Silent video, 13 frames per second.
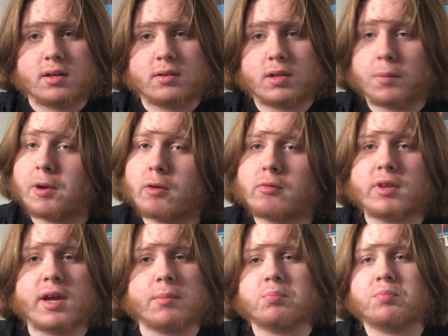the people
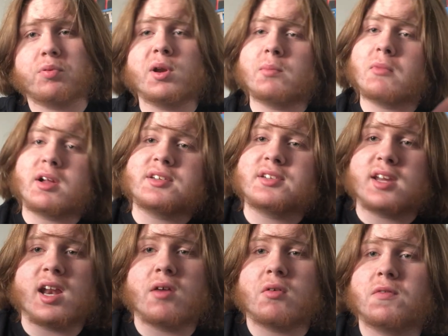that pretty much
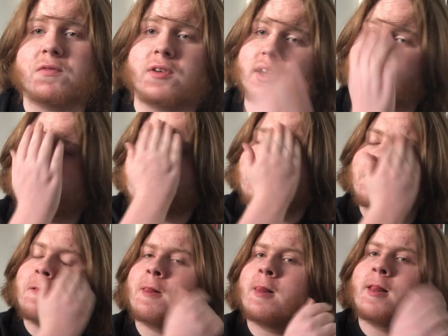did everything.
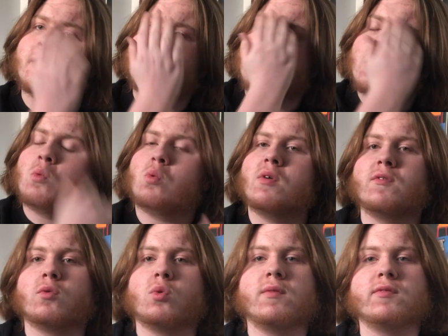
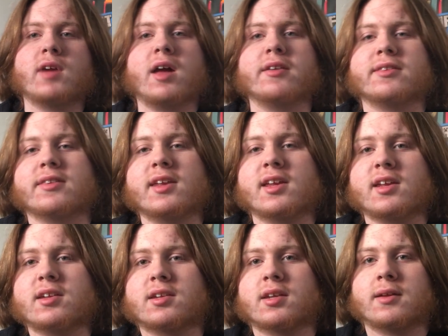Without
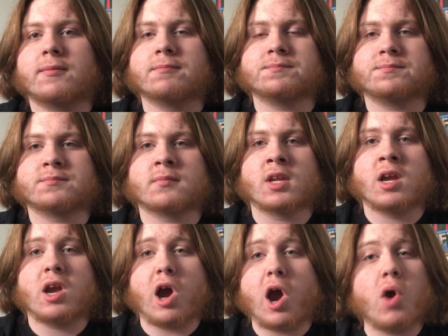this,
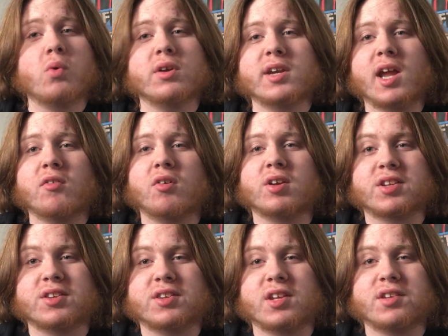I would never
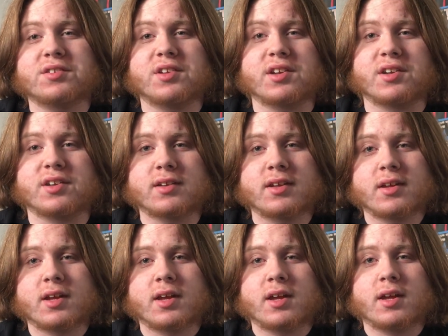existed.
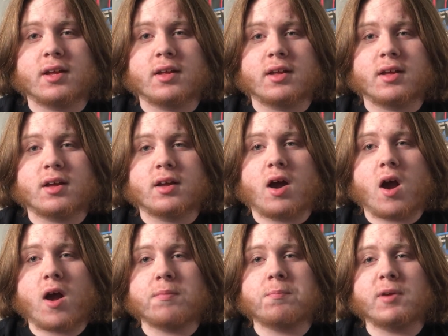
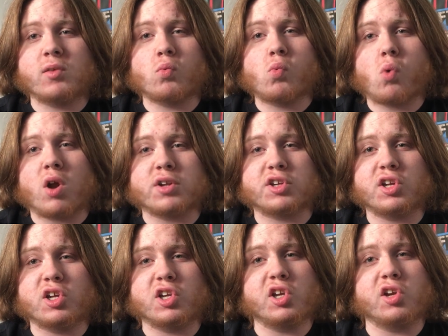I've been
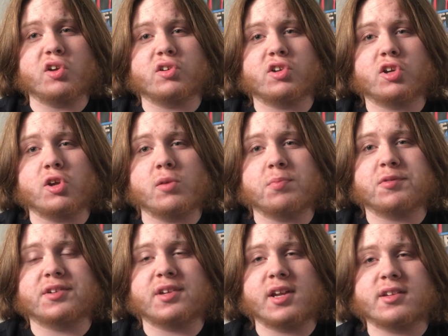watching YouTube
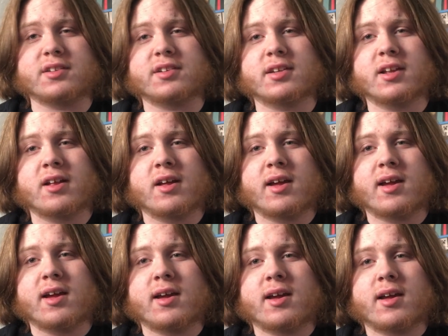since
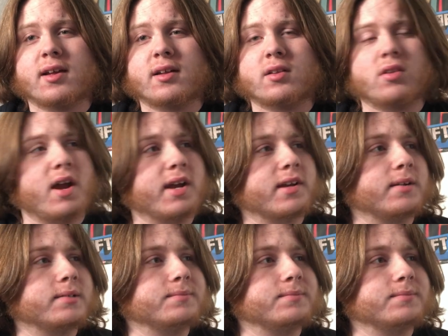like